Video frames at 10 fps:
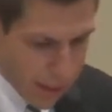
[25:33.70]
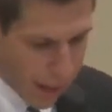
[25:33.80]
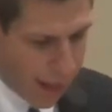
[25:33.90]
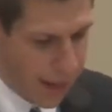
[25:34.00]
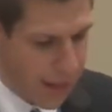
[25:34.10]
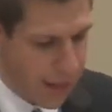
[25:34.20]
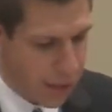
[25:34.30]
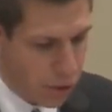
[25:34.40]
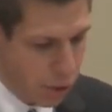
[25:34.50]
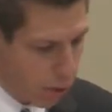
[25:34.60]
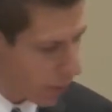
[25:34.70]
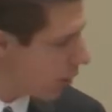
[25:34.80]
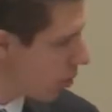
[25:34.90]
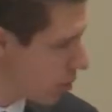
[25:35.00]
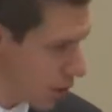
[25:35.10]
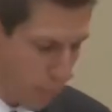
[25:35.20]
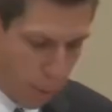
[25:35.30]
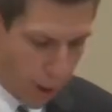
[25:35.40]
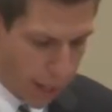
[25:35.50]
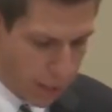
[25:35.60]
And in turn, that turns into
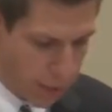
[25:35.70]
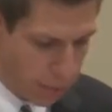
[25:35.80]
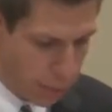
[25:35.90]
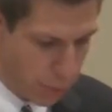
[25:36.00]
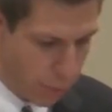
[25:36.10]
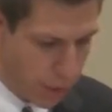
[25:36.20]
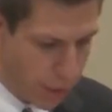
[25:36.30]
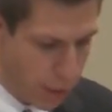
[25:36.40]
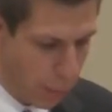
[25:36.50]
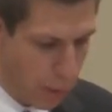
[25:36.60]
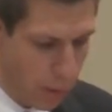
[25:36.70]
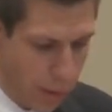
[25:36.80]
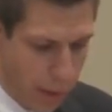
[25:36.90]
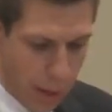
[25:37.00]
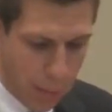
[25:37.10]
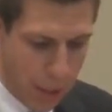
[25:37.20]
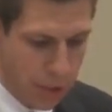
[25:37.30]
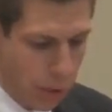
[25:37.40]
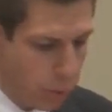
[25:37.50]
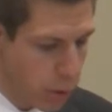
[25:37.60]
practice in verse 14 that we would be
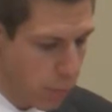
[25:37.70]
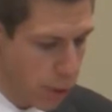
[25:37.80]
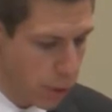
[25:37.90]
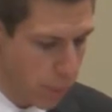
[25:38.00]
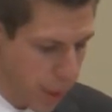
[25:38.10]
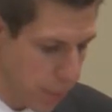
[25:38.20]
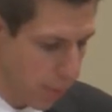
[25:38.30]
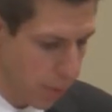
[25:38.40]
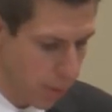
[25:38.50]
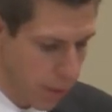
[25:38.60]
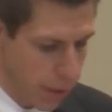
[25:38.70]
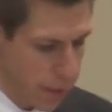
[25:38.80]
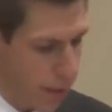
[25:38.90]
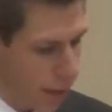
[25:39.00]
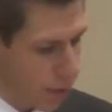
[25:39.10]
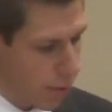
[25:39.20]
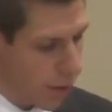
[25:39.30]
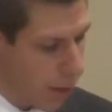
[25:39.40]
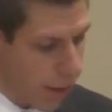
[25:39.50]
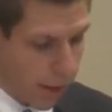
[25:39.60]
his own special people, the
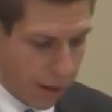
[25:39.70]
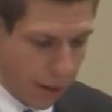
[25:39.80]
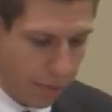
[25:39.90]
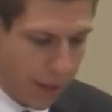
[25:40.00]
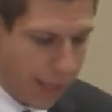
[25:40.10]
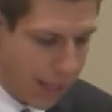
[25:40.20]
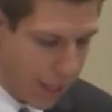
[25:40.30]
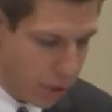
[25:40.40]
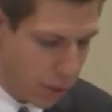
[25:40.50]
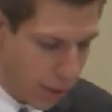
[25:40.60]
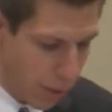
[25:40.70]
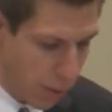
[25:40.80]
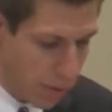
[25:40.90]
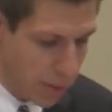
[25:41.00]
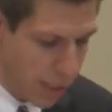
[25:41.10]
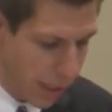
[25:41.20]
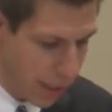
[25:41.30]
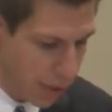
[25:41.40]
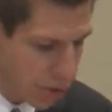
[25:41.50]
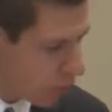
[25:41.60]
doctrine of election,
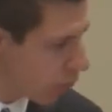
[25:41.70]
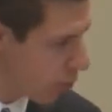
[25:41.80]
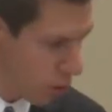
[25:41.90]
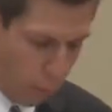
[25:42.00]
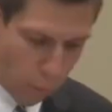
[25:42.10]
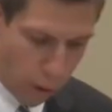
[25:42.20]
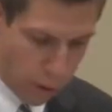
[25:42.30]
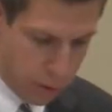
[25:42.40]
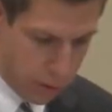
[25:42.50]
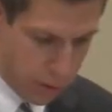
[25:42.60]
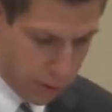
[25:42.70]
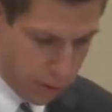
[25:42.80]
zealous for good works.